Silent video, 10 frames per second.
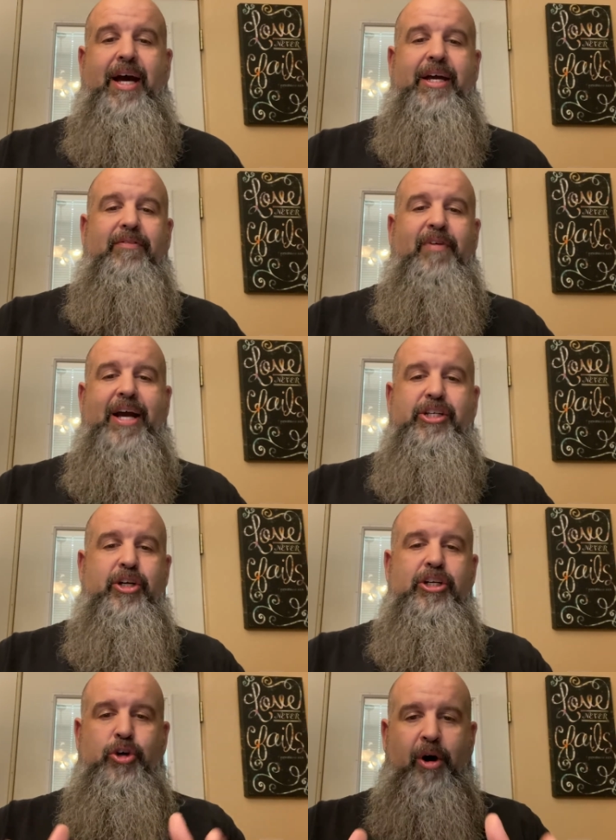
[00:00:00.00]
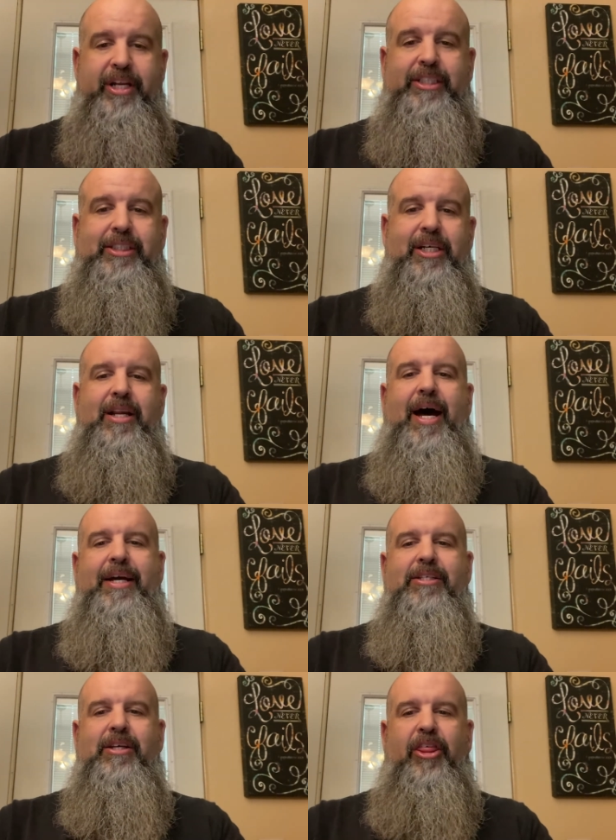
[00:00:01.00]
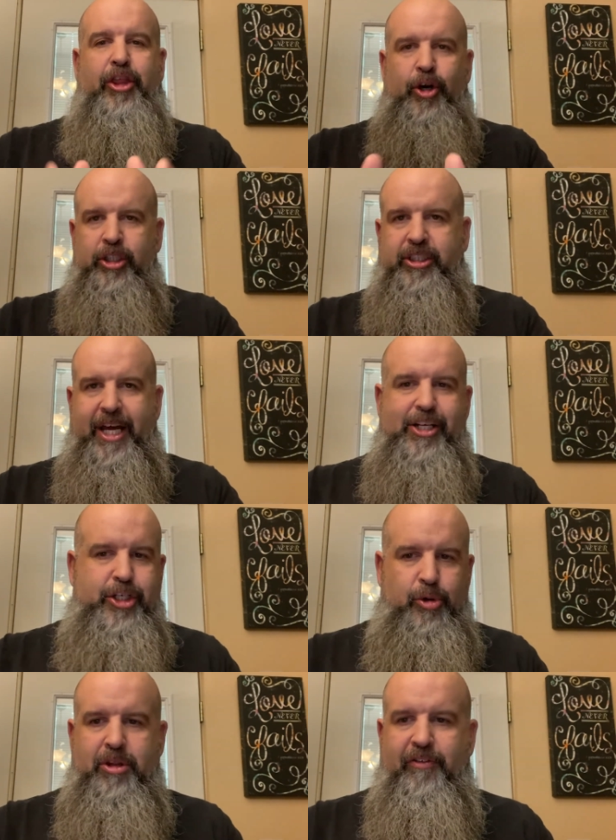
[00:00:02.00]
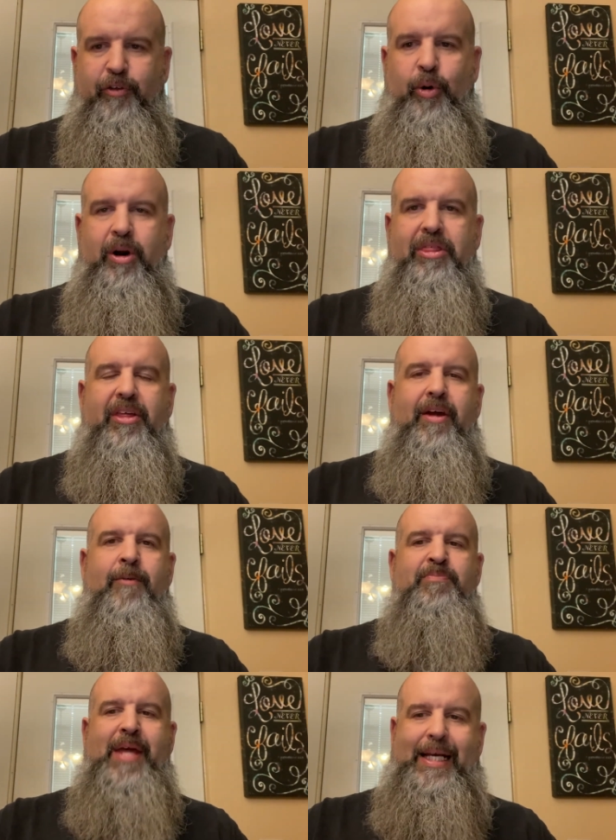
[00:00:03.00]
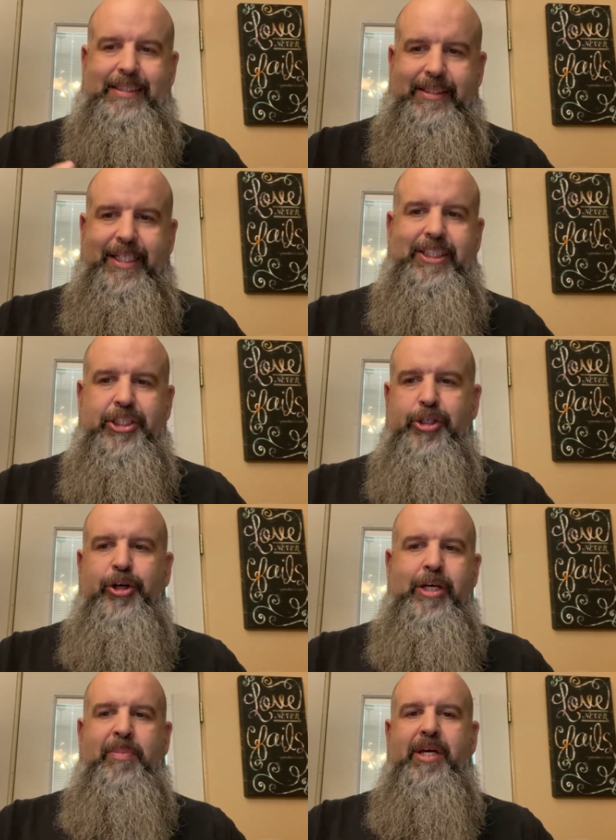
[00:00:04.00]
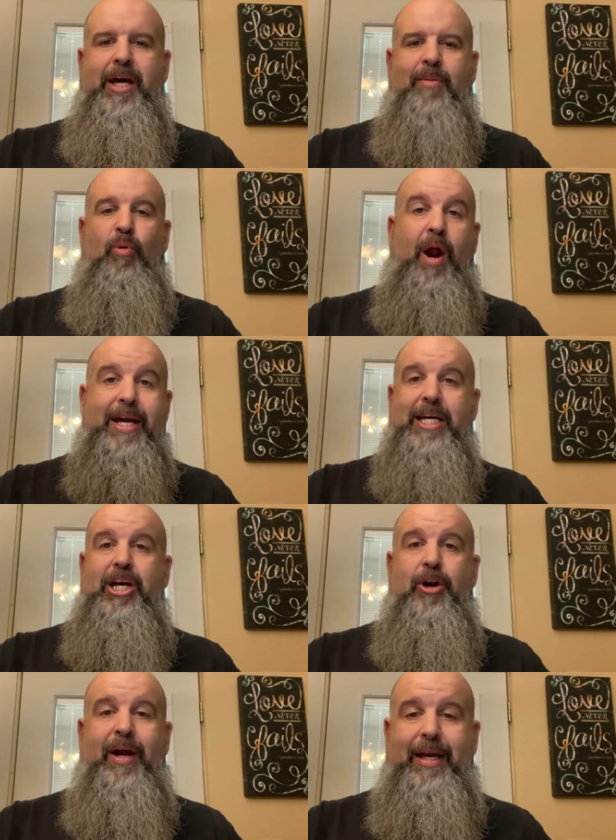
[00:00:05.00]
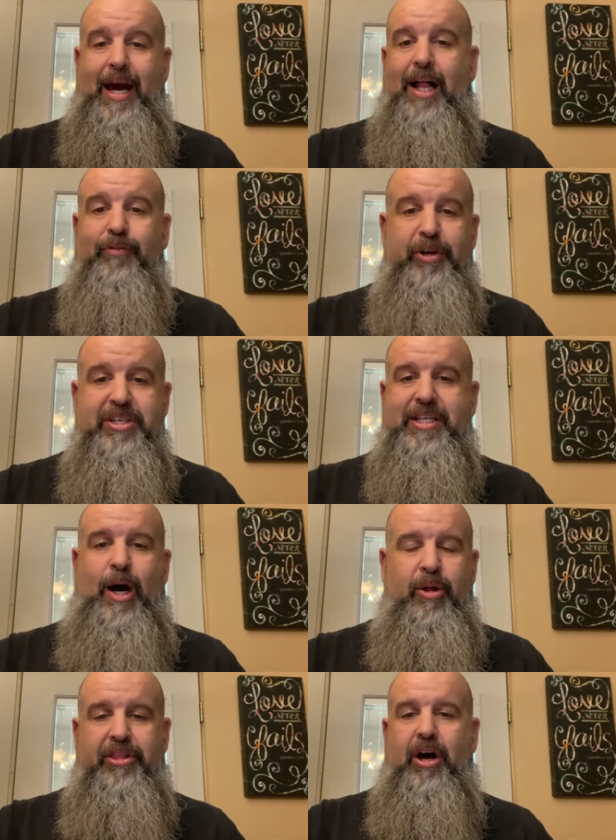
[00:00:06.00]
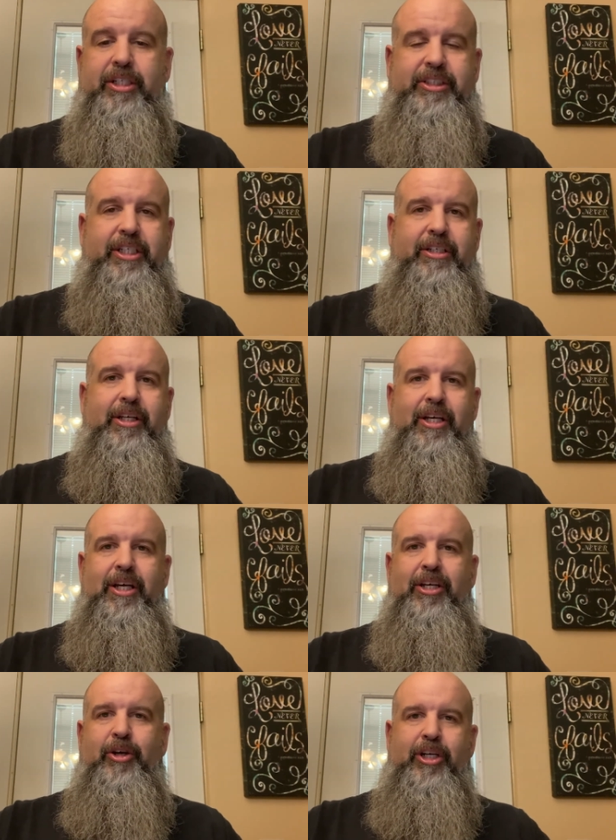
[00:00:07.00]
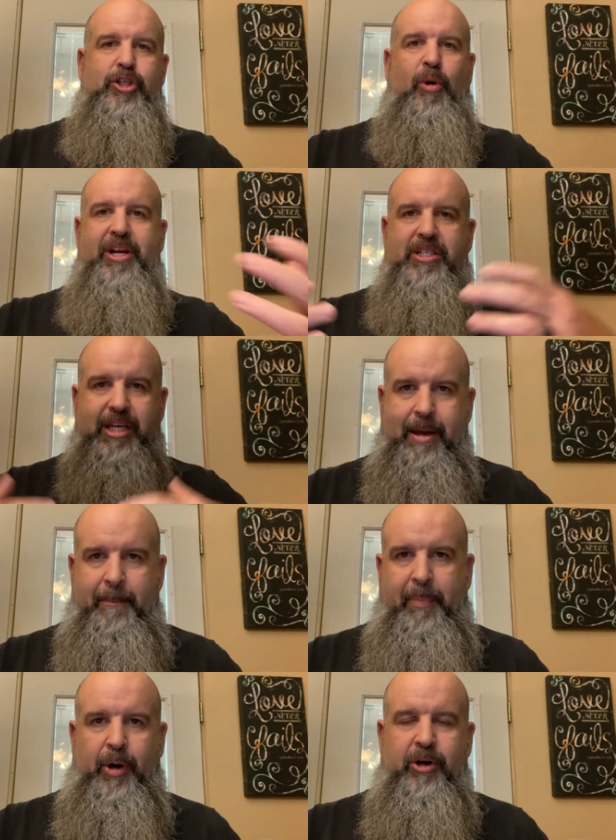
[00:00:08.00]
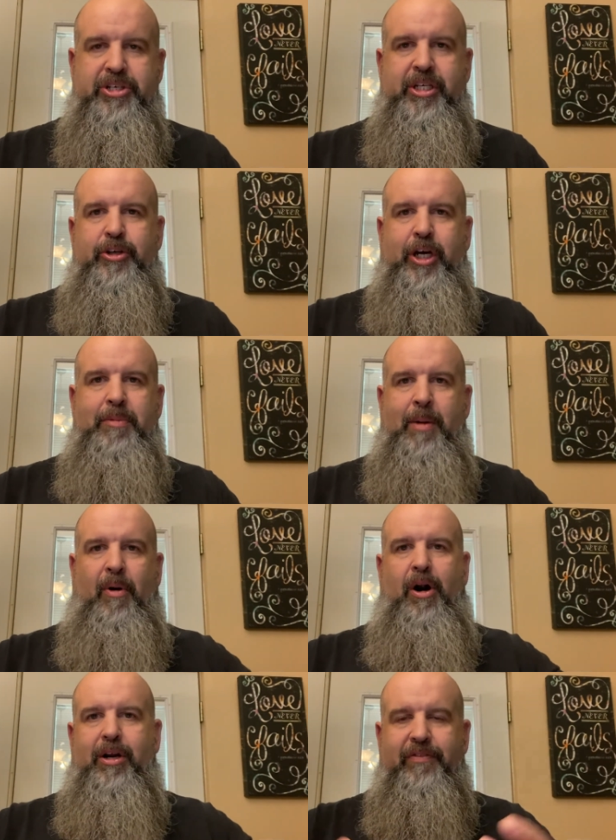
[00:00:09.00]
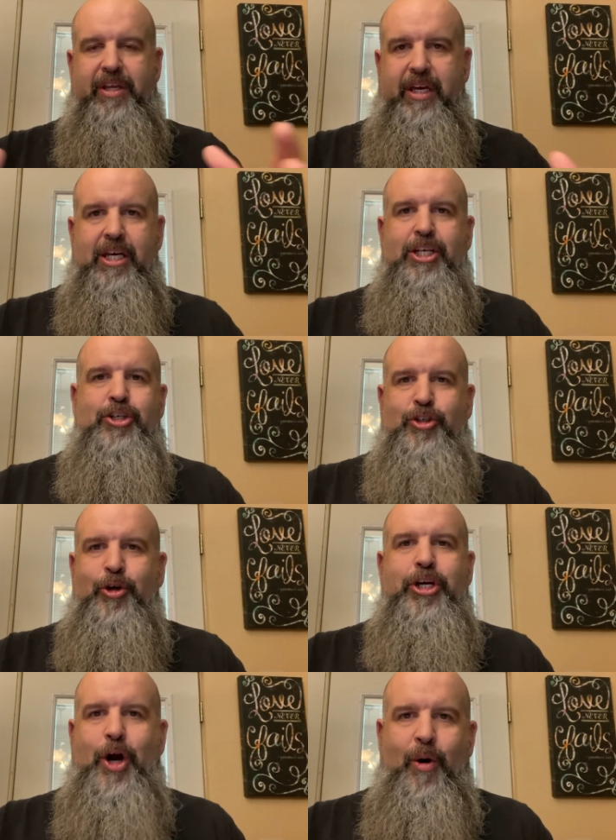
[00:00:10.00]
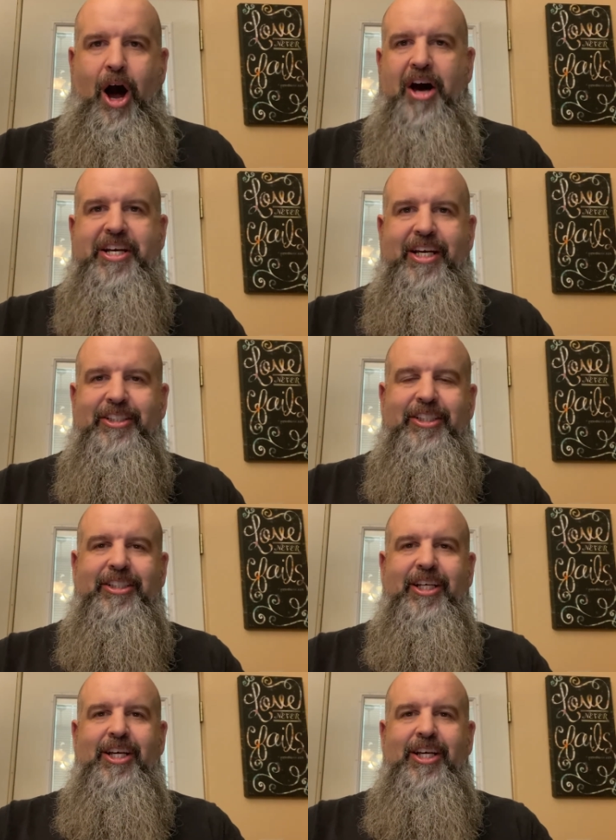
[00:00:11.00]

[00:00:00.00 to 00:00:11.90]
I invite you to join us tonight, Thursday, June the 4th at 6:30 p.m. right here at Calvary South Austin. You can join us in person. You can be a part of the studio audience,